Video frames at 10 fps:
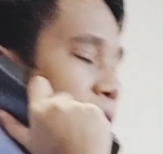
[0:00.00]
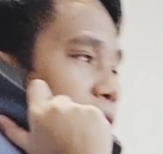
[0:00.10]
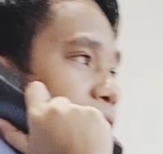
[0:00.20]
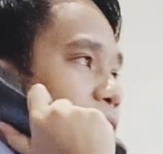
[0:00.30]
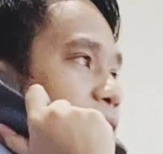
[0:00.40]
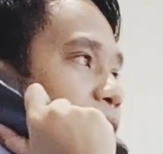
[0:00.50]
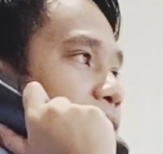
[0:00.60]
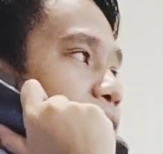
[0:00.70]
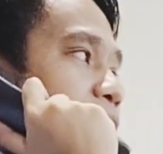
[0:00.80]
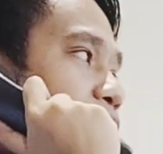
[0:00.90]
you know, they're
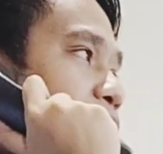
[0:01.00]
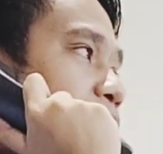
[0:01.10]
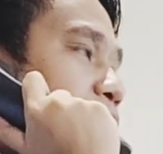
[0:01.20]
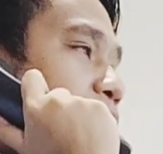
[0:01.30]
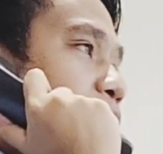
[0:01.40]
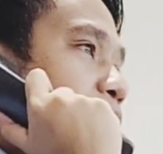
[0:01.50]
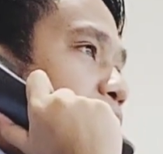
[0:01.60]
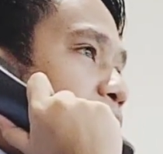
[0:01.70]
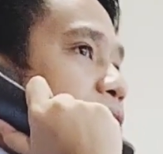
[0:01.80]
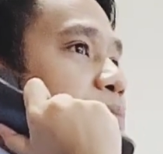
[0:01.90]
not new, they're not old,
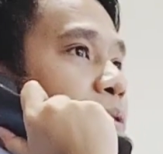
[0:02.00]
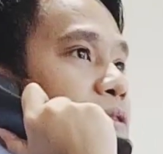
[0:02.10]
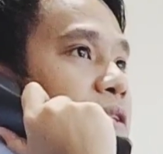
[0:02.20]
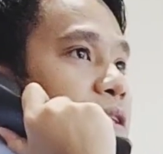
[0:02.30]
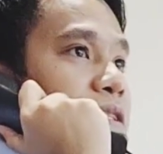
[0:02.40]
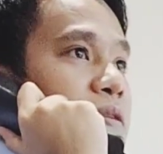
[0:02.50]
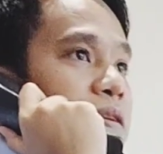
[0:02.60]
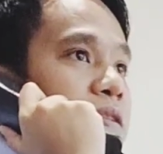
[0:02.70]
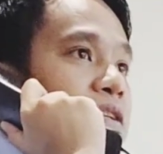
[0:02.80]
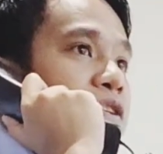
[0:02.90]
they're not as potent as
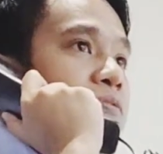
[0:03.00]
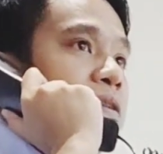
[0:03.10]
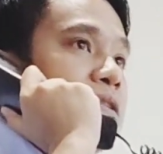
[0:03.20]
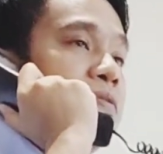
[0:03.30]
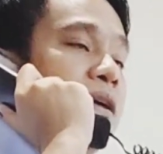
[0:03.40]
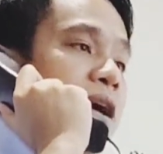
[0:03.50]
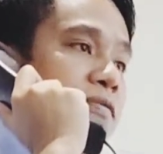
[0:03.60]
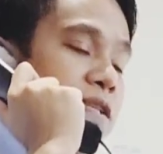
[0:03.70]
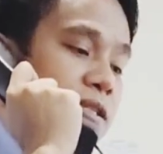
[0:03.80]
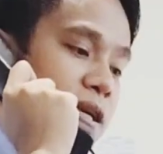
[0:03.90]
the new ones that we
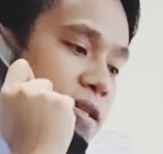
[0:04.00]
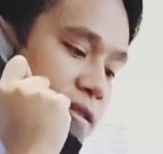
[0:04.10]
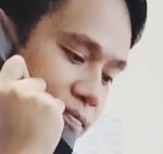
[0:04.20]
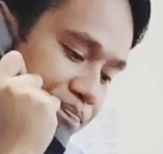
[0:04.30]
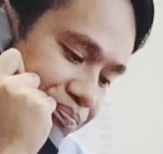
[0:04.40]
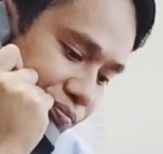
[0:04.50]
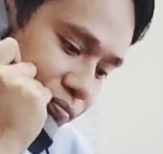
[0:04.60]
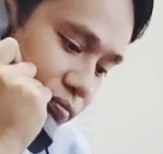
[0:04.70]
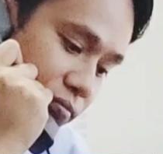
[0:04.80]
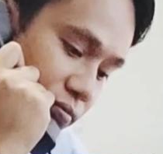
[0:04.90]
have these days.
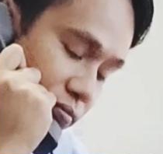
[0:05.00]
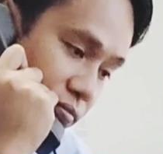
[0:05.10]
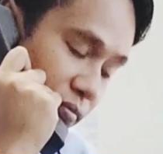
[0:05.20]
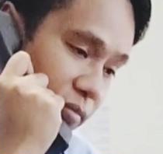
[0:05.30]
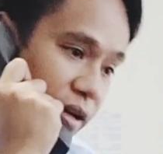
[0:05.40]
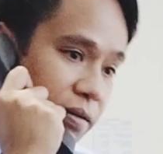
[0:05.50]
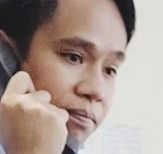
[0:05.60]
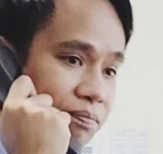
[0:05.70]
Okay.